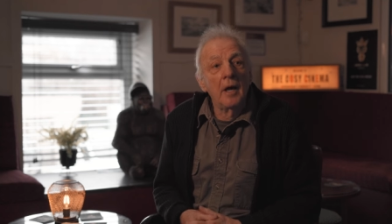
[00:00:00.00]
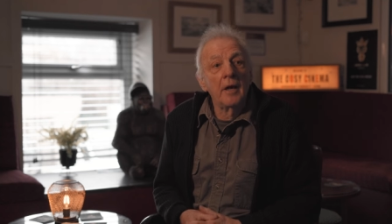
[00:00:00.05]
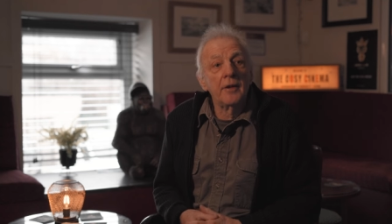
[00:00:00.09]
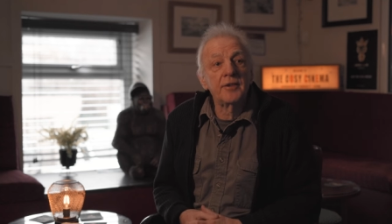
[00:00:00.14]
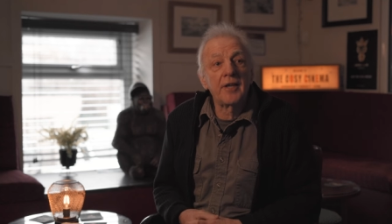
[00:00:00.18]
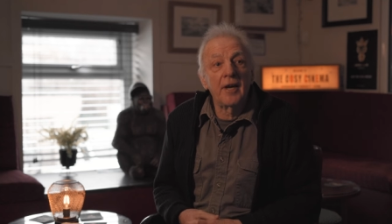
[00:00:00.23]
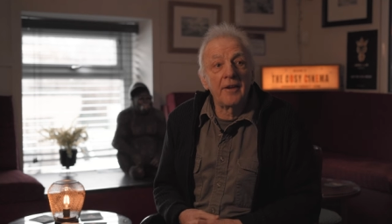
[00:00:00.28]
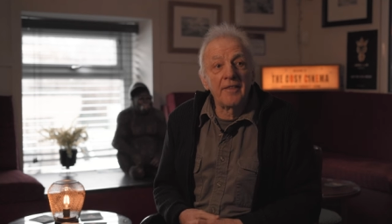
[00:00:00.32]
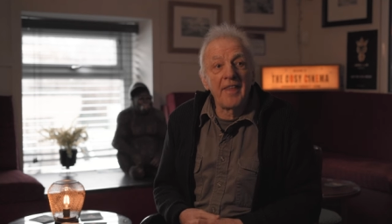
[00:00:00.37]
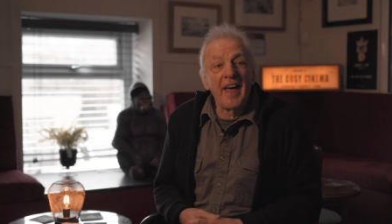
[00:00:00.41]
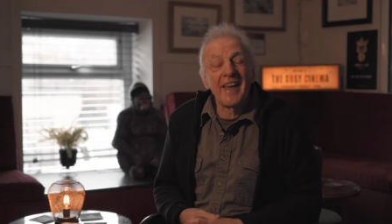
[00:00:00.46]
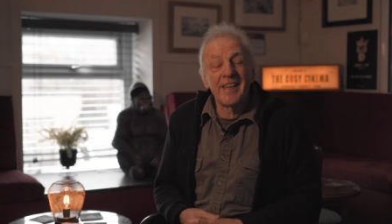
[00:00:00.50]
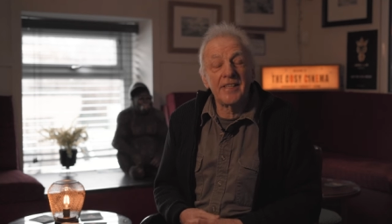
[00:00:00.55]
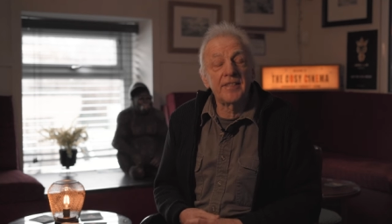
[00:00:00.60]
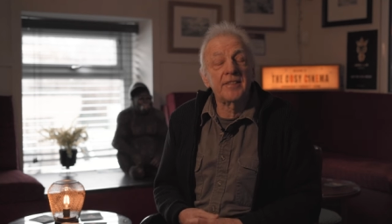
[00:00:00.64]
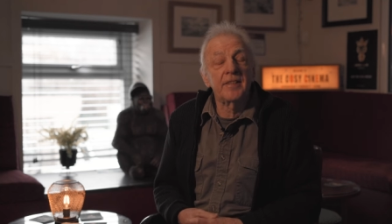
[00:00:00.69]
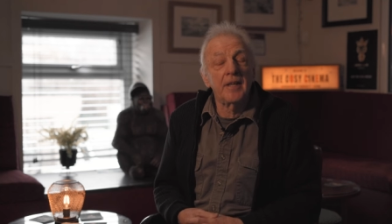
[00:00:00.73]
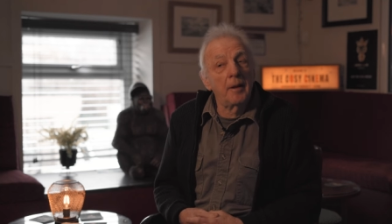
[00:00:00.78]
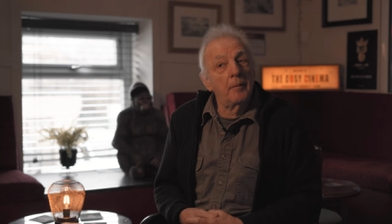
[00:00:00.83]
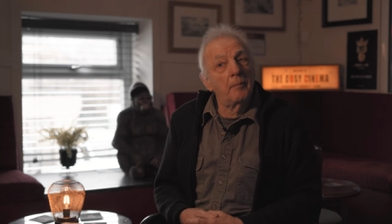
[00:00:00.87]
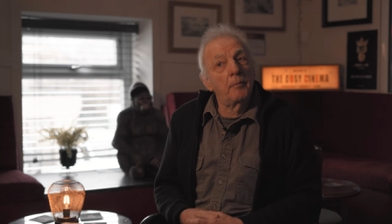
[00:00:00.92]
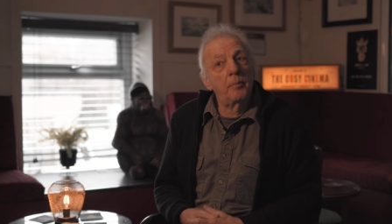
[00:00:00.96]
So
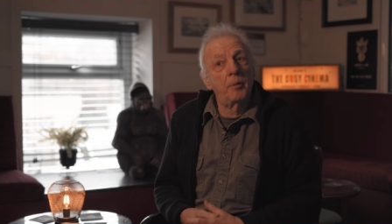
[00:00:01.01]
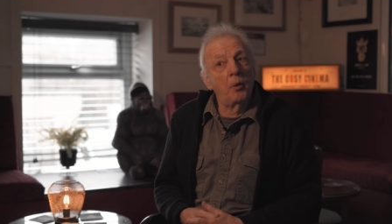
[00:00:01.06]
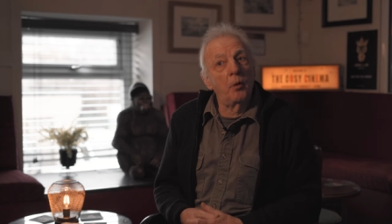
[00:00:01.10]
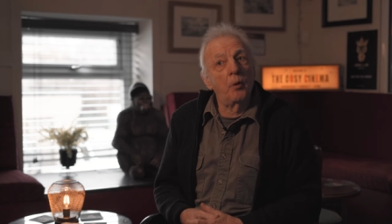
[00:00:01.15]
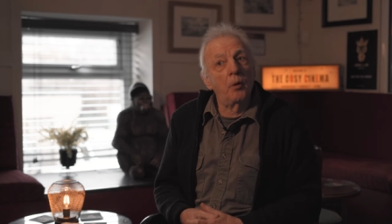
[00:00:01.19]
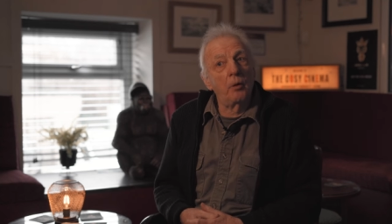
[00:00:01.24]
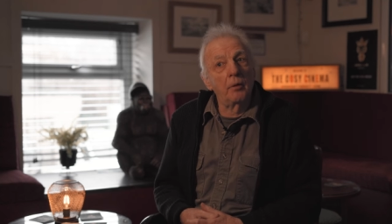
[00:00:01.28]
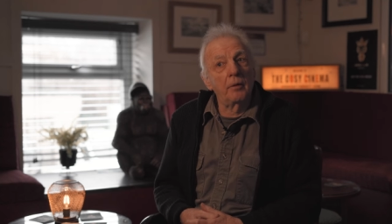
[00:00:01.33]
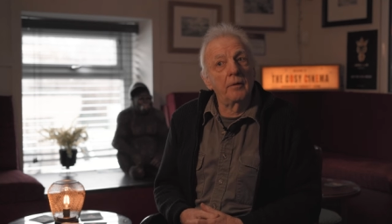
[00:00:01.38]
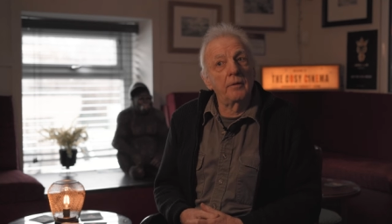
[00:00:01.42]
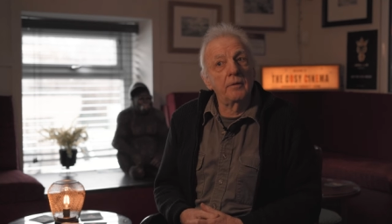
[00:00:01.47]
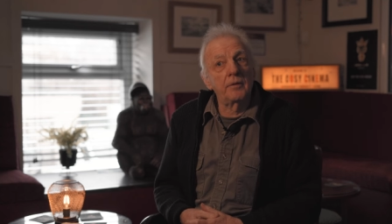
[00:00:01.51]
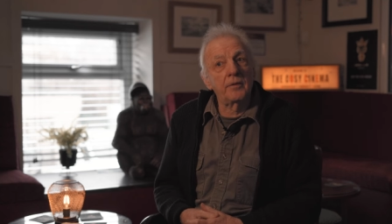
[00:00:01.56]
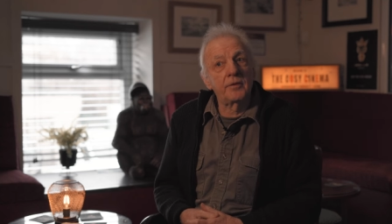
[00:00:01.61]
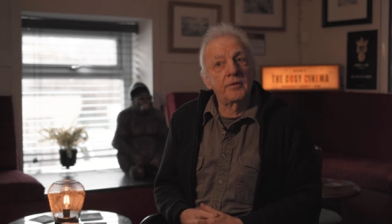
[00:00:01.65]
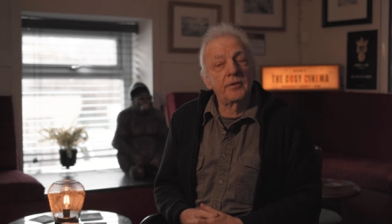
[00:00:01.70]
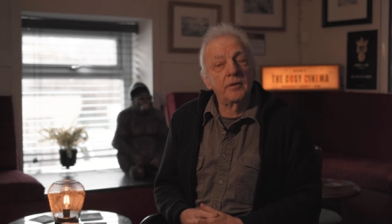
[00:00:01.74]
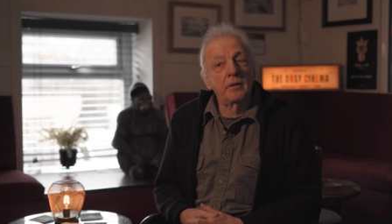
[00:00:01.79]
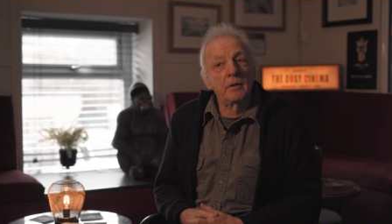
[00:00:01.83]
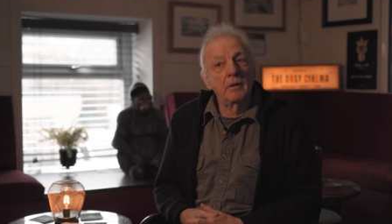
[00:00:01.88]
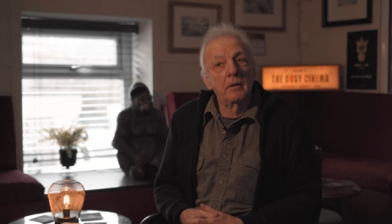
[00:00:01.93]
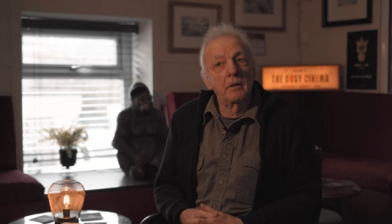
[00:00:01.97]
that's the
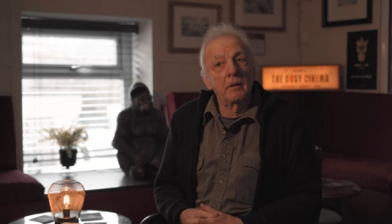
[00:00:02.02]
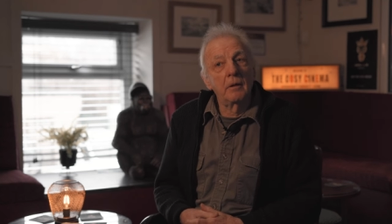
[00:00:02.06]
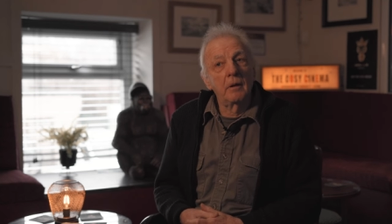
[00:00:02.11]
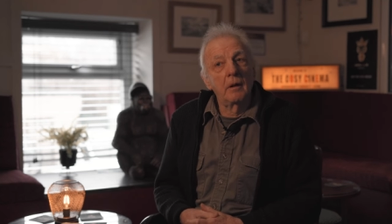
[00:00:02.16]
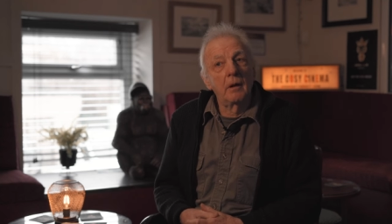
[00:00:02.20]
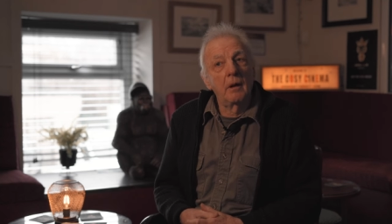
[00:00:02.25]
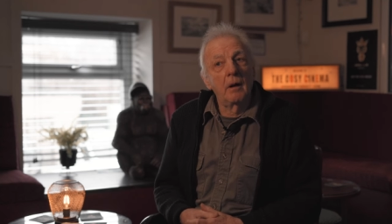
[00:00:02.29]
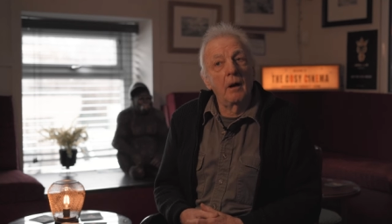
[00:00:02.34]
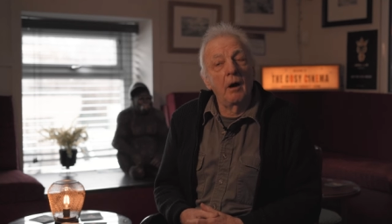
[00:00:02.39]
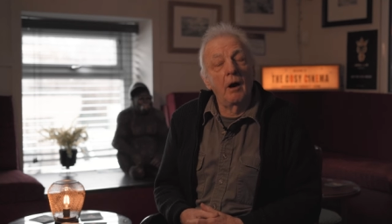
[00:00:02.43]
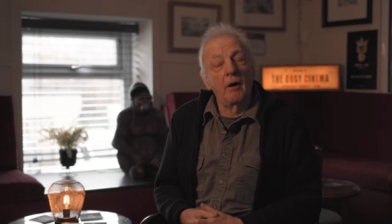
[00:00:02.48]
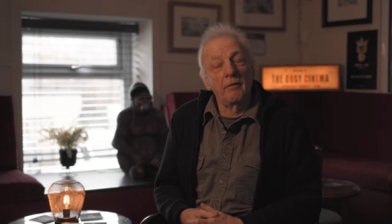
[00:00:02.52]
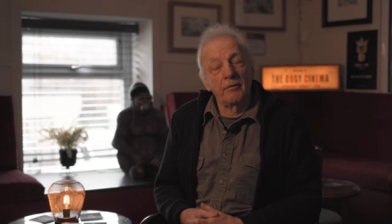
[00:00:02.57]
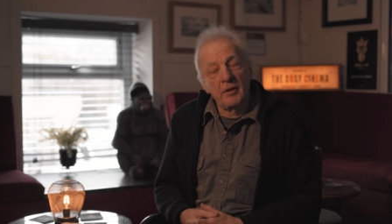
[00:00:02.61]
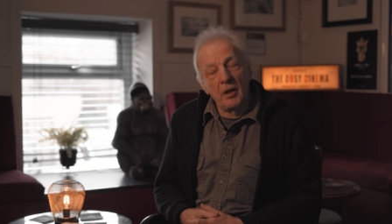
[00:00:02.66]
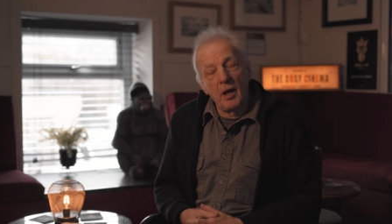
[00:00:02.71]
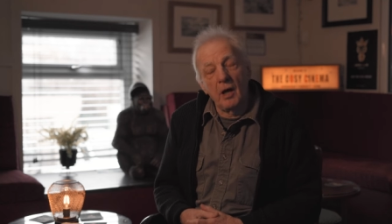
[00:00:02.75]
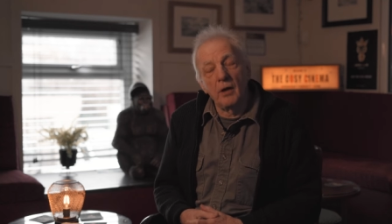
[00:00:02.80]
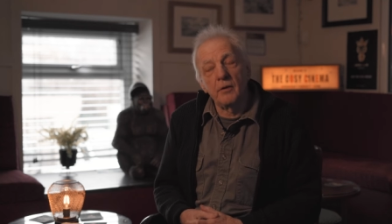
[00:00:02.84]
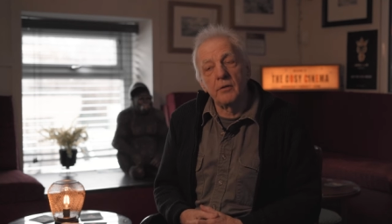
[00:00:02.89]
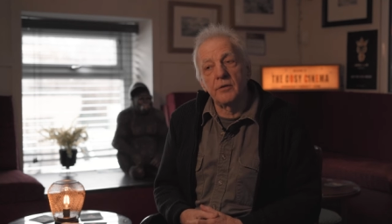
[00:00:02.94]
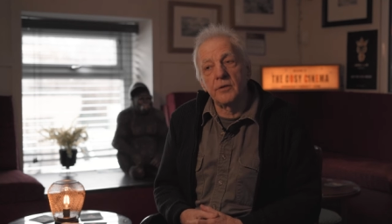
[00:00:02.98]
importance of
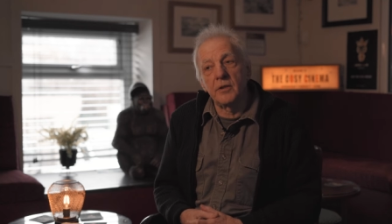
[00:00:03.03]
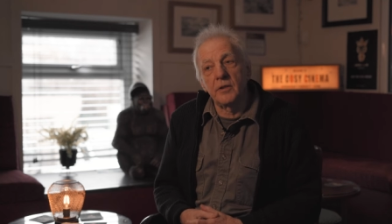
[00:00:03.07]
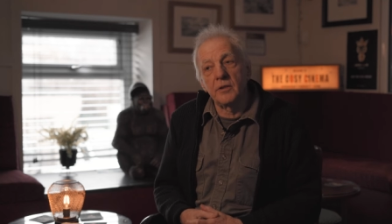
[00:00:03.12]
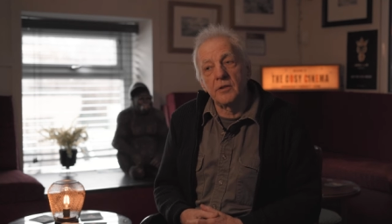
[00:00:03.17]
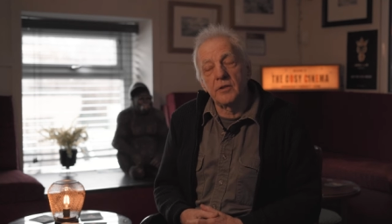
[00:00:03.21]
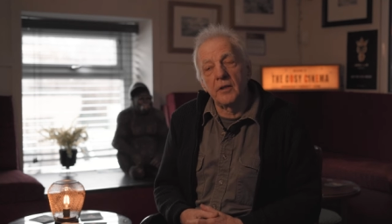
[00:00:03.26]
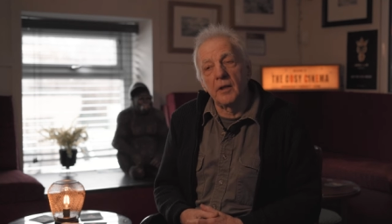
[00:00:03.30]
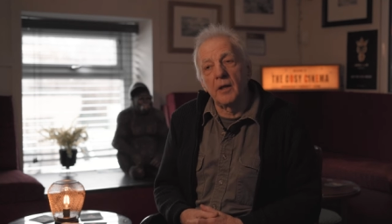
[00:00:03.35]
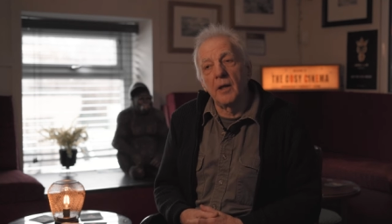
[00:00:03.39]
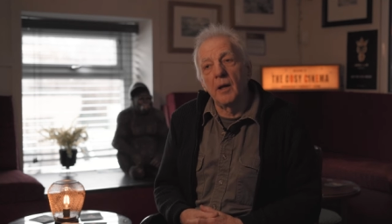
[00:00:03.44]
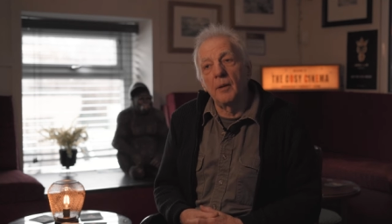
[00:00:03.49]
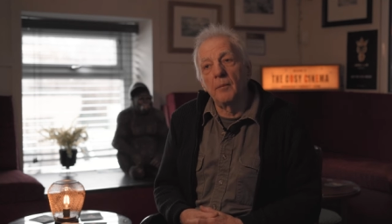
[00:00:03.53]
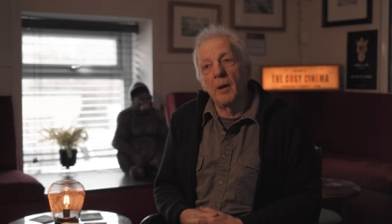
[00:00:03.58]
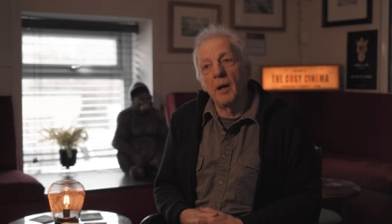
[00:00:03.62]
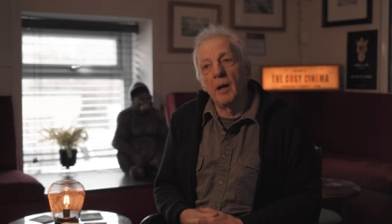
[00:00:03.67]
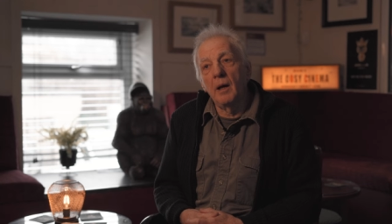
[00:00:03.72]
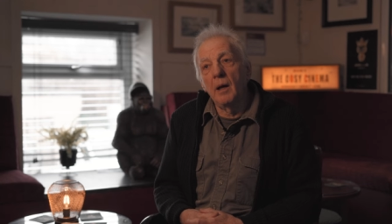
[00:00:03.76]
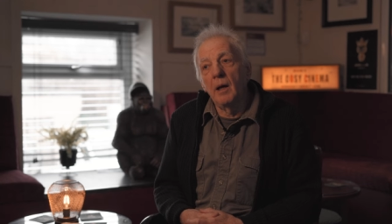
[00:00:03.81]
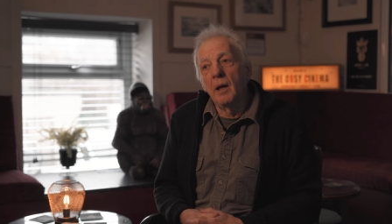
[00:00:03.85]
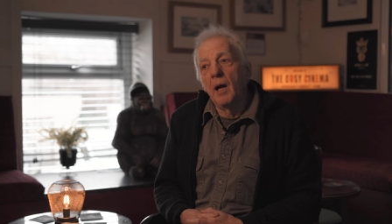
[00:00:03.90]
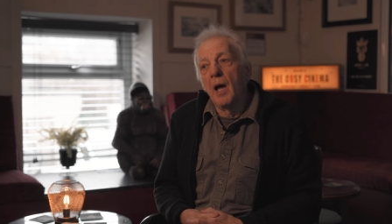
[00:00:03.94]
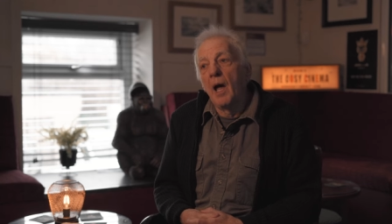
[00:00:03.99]
Cosy Cinema,